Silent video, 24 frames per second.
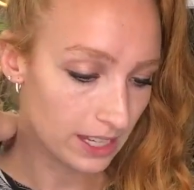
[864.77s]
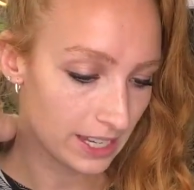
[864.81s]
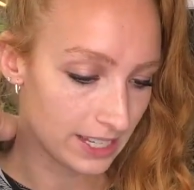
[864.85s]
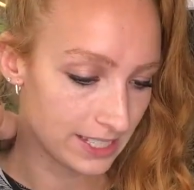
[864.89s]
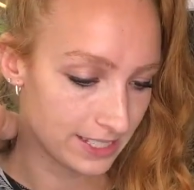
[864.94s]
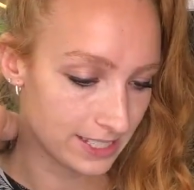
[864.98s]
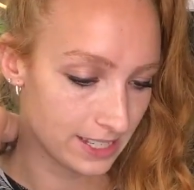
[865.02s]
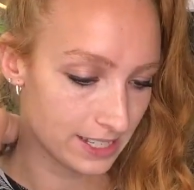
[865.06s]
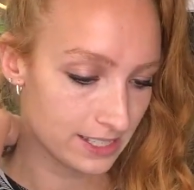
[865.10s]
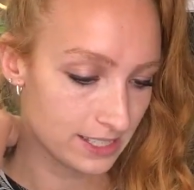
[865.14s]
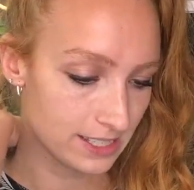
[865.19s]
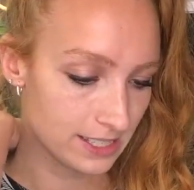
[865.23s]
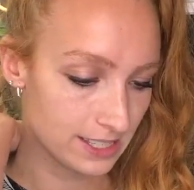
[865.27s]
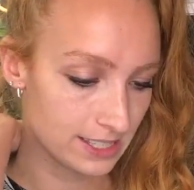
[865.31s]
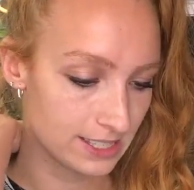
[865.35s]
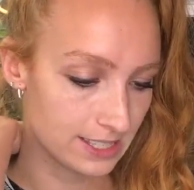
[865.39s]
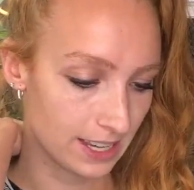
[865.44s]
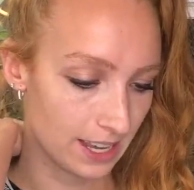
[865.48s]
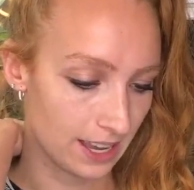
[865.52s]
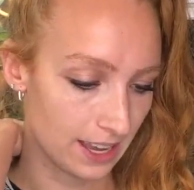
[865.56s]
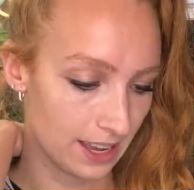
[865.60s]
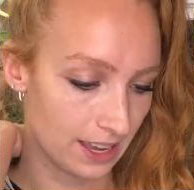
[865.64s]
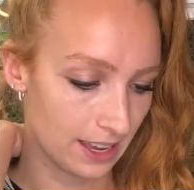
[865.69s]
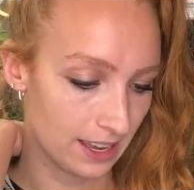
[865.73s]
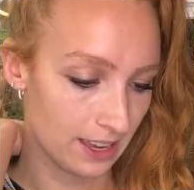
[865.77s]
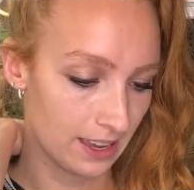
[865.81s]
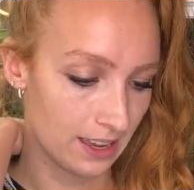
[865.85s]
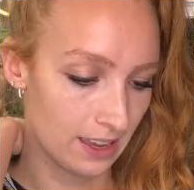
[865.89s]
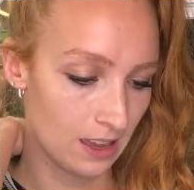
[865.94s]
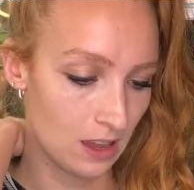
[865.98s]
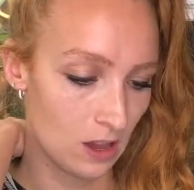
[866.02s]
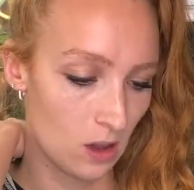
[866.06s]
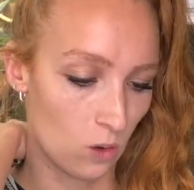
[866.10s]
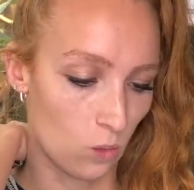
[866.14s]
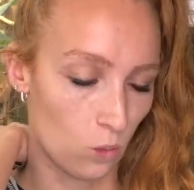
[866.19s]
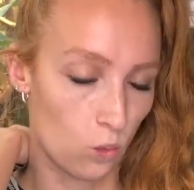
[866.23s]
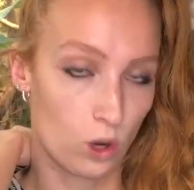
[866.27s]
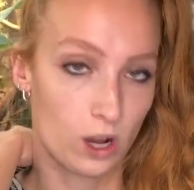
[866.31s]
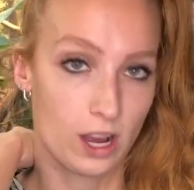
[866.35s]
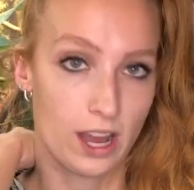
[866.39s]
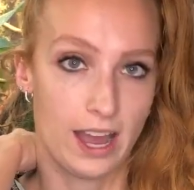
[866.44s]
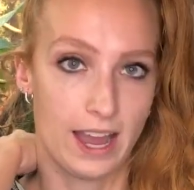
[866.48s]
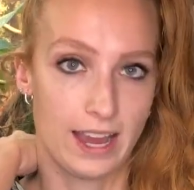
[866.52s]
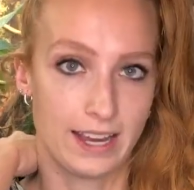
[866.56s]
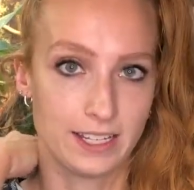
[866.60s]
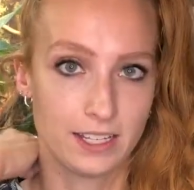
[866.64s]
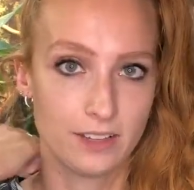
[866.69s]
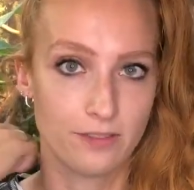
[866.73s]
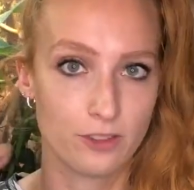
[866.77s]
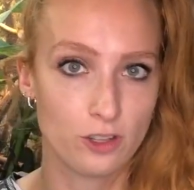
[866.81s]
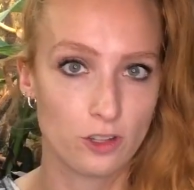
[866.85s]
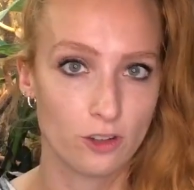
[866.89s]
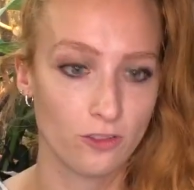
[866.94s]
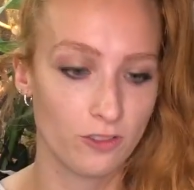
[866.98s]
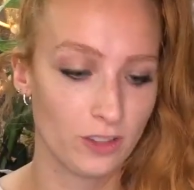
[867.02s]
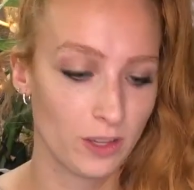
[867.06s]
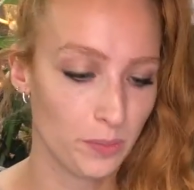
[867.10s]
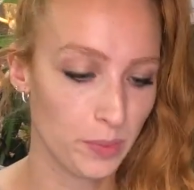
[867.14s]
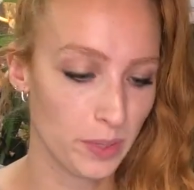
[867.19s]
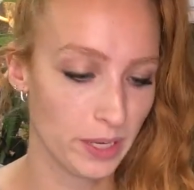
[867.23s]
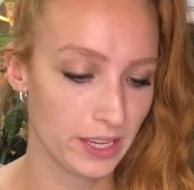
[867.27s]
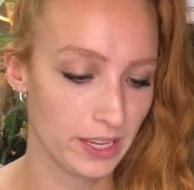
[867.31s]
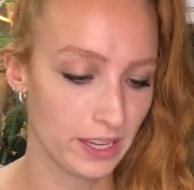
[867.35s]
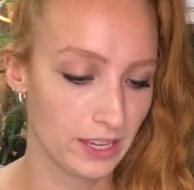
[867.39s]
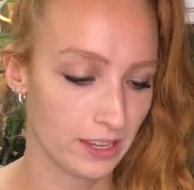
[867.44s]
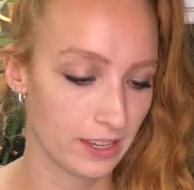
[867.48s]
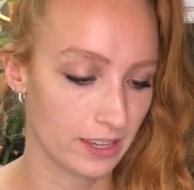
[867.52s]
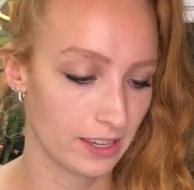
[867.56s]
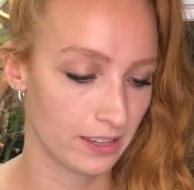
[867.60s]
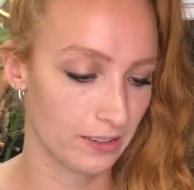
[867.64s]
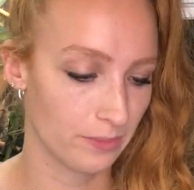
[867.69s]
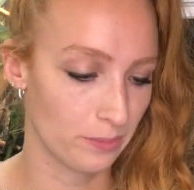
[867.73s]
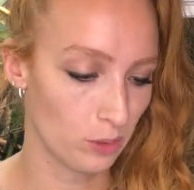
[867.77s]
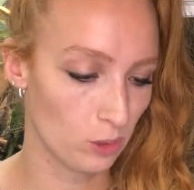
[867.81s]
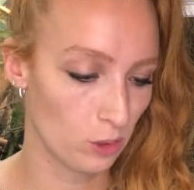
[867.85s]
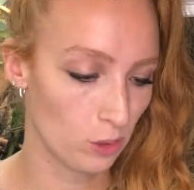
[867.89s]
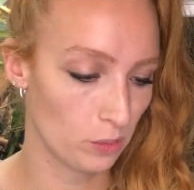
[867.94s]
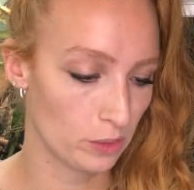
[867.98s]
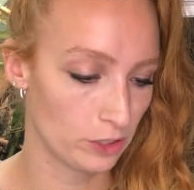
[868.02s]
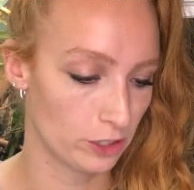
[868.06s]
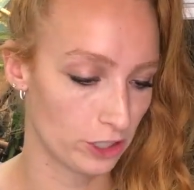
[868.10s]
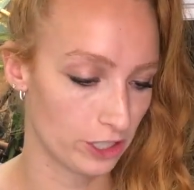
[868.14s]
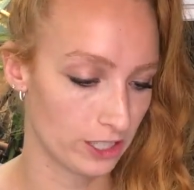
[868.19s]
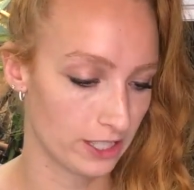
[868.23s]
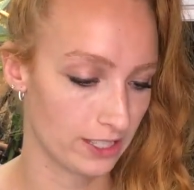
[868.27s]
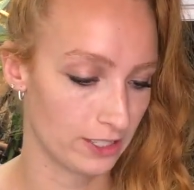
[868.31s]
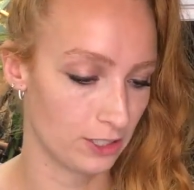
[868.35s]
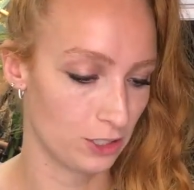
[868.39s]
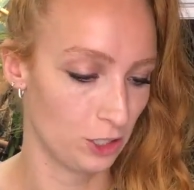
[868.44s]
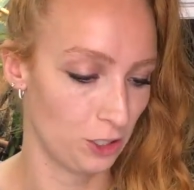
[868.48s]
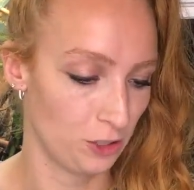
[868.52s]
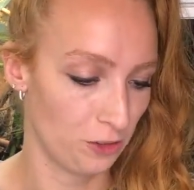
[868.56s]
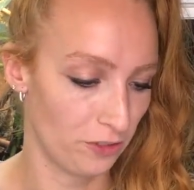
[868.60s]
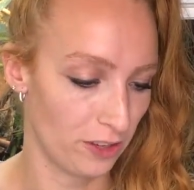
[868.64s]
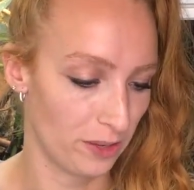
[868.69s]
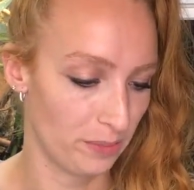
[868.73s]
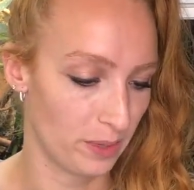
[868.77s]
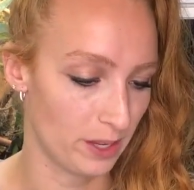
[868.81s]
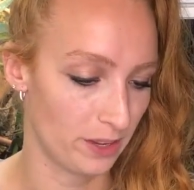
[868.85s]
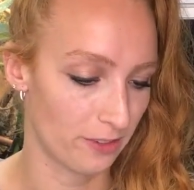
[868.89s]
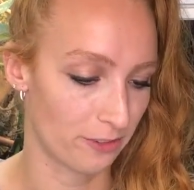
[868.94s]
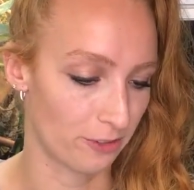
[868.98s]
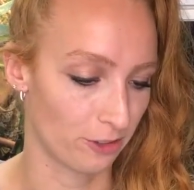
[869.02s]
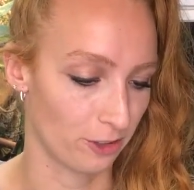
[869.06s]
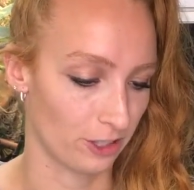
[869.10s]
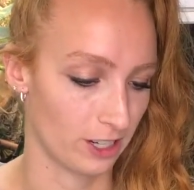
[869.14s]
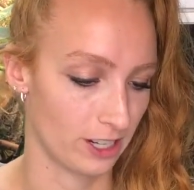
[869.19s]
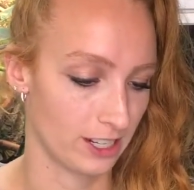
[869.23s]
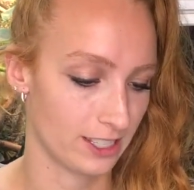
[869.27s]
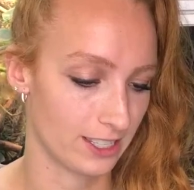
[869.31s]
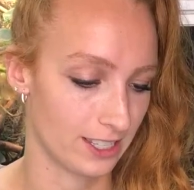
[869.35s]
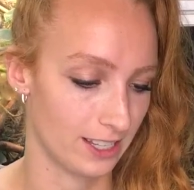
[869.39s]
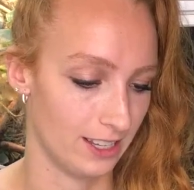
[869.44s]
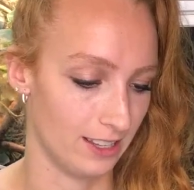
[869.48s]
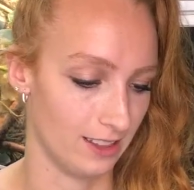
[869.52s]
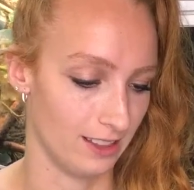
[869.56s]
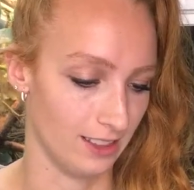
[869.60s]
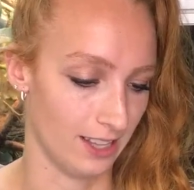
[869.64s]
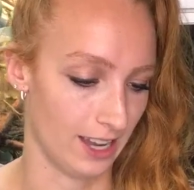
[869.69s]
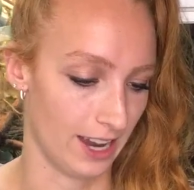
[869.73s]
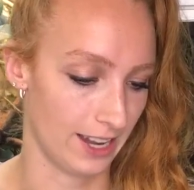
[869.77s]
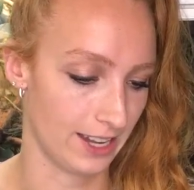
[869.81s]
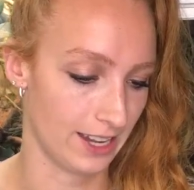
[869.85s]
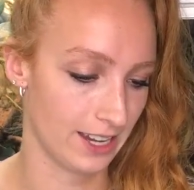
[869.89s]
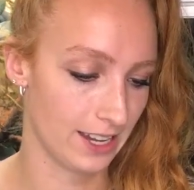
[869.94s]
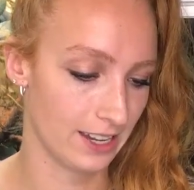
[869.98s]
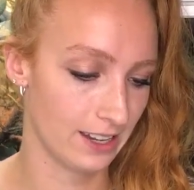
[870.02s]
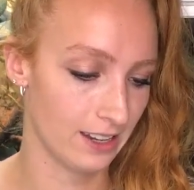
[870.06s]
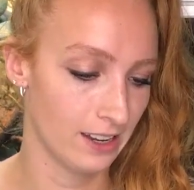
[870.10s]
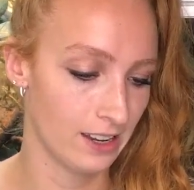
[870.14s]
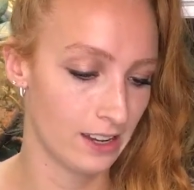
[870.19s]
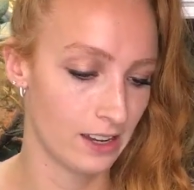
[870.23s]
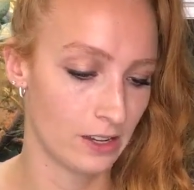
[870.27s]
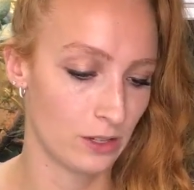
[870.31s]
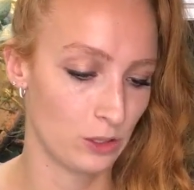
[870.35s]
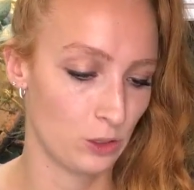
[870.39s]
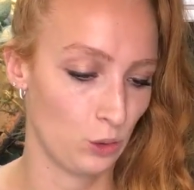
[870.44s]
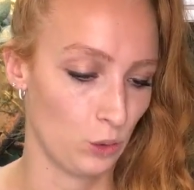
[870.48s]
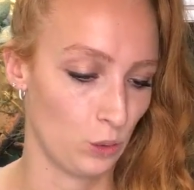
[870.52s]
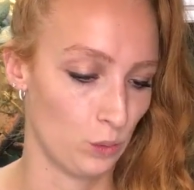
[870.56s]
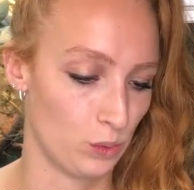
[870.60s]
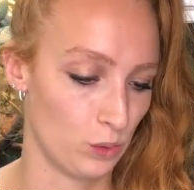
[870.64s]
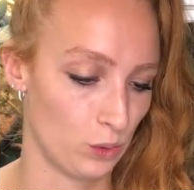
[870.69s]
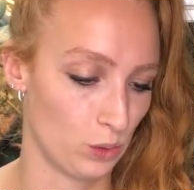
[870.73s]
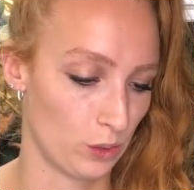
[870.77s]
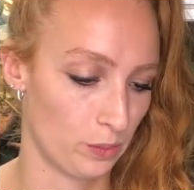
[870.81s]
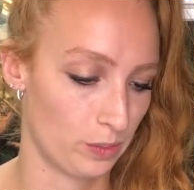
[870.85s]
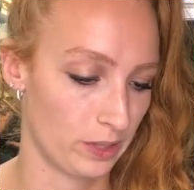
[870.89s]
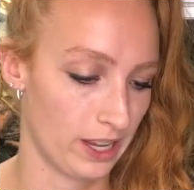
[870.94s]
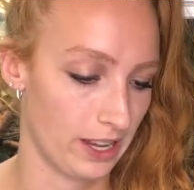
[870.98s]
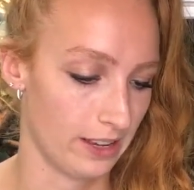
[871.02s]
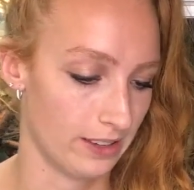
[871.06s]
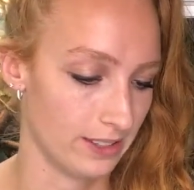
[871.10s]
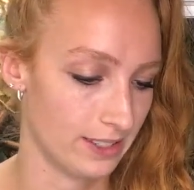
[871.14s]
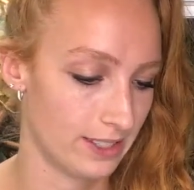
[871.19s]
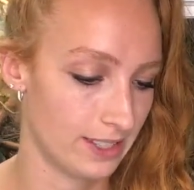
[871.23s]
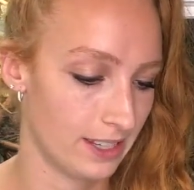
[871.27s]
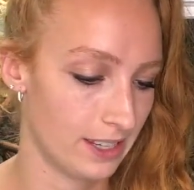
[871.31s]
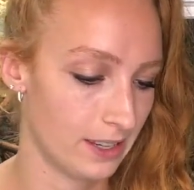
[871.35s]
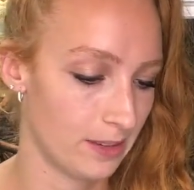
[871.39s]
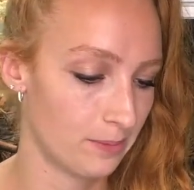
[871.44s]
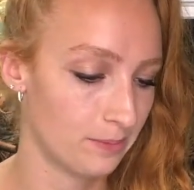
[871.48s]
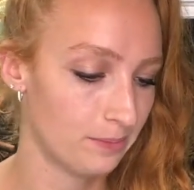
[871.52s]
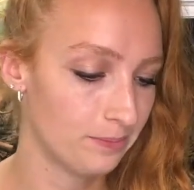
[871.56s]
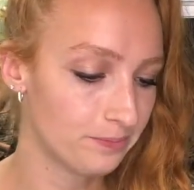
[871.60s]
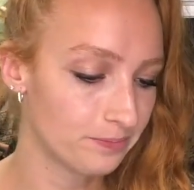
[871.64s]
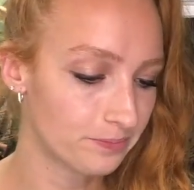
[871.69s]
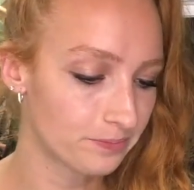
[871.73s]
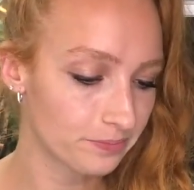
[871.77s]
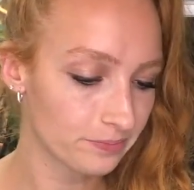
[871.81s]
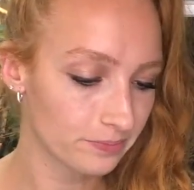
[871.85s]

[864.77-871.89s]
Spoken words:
It doesn't say what kind of UVB bulb, it just says UVB fluorescent lighting to absorb calcium.